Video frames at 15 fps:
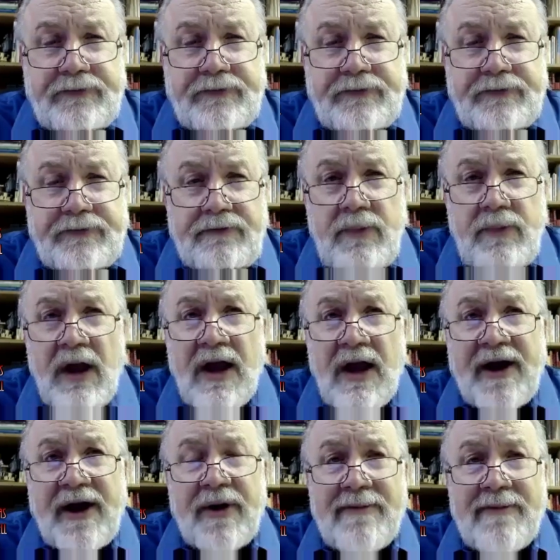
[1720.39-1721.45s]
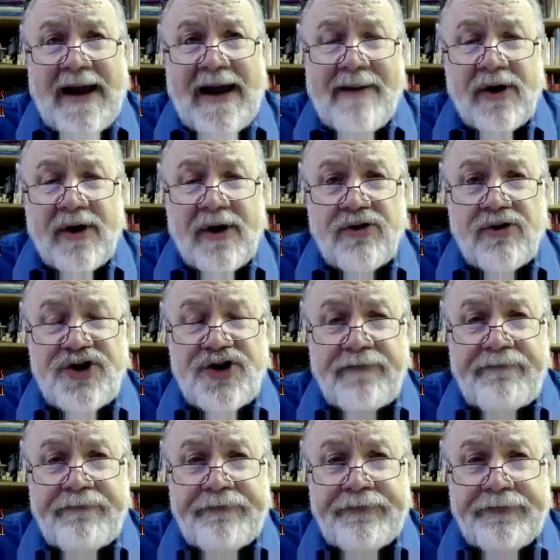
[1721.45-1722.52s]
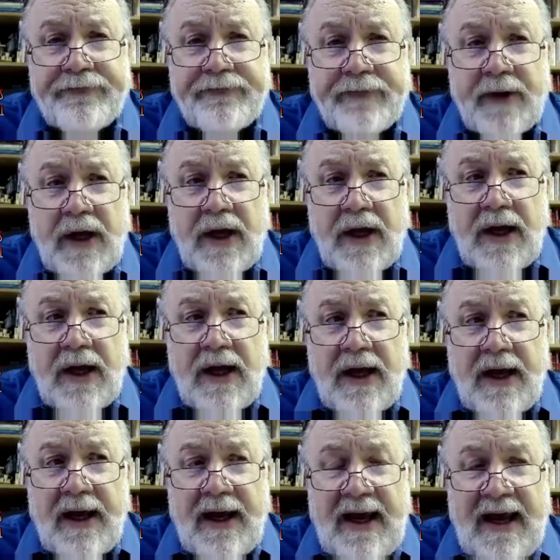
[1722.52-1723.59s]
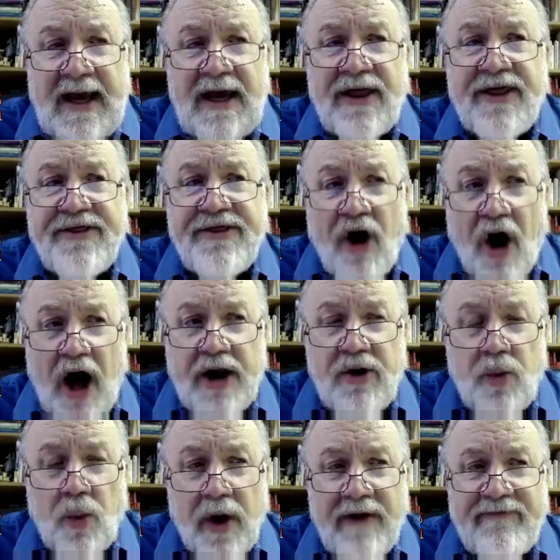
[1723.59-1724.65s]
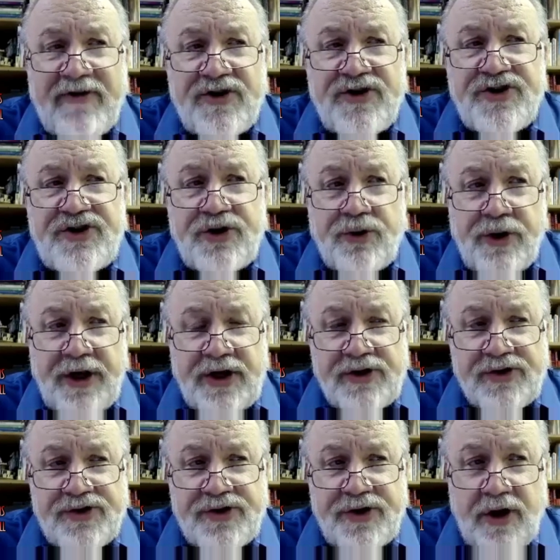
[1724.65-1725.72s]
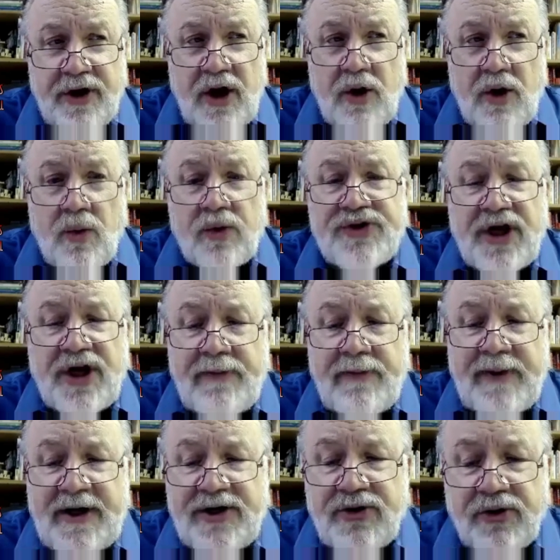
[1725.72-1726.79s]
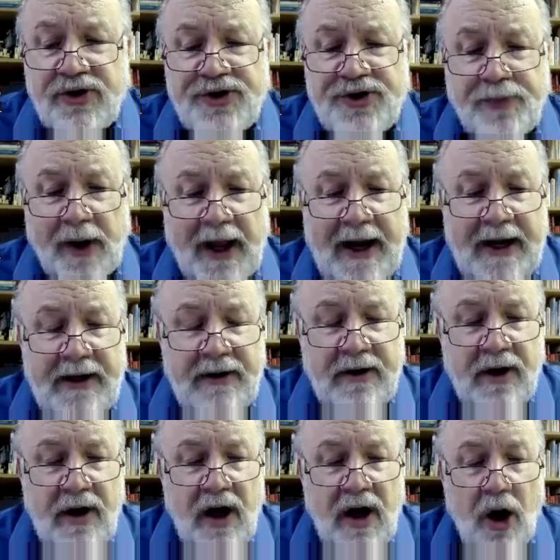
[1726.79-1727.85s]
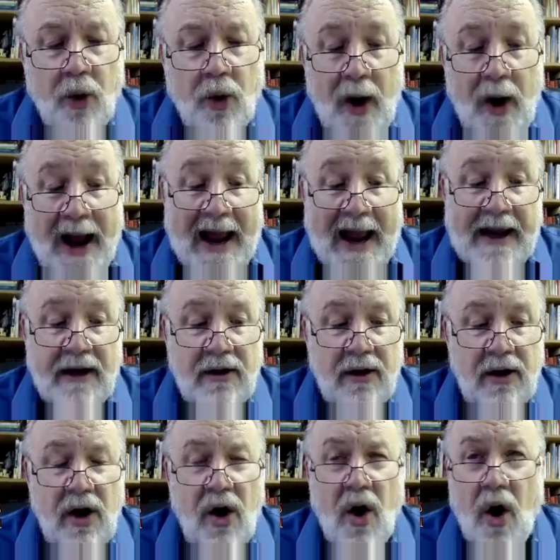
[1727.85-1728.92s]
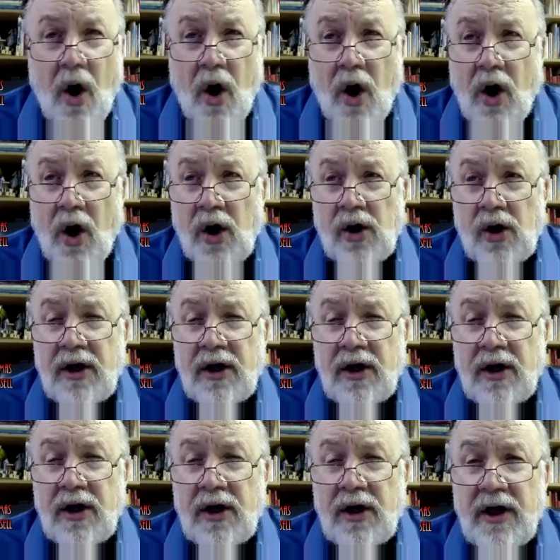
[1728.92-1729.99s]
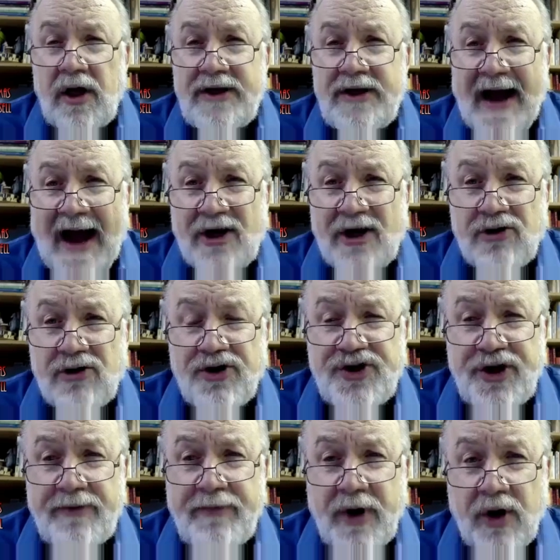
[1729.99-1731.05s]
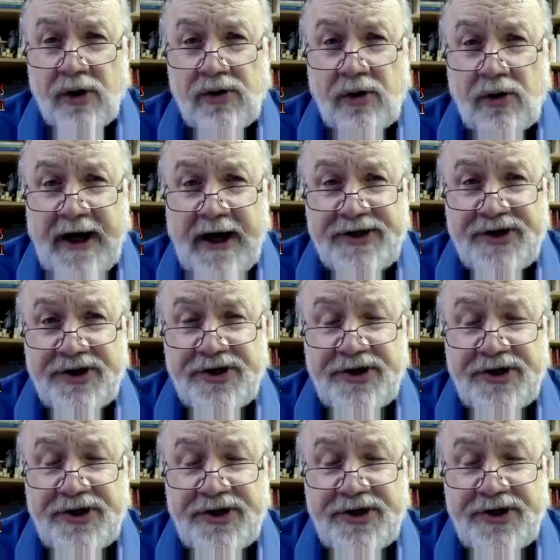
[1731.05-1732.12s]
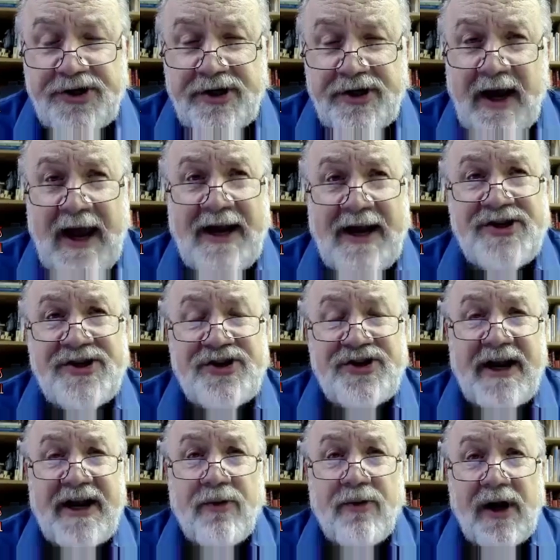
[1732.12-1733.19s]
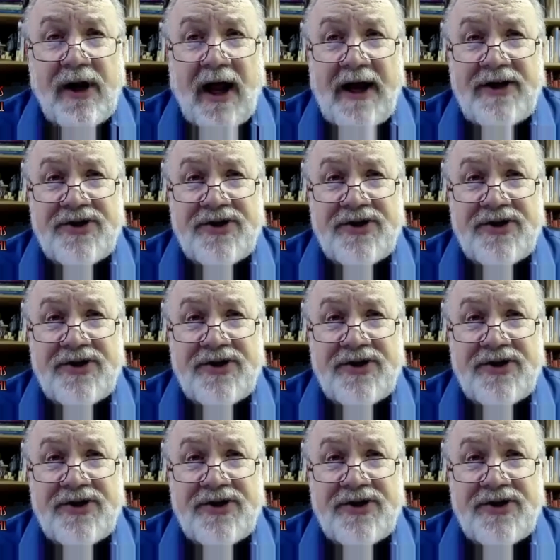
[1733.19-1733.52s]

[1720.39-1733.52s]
that when he became a Christian, he thought one of his duties was going to be to explain away all non-Christian miracle cases. And he says, then he realized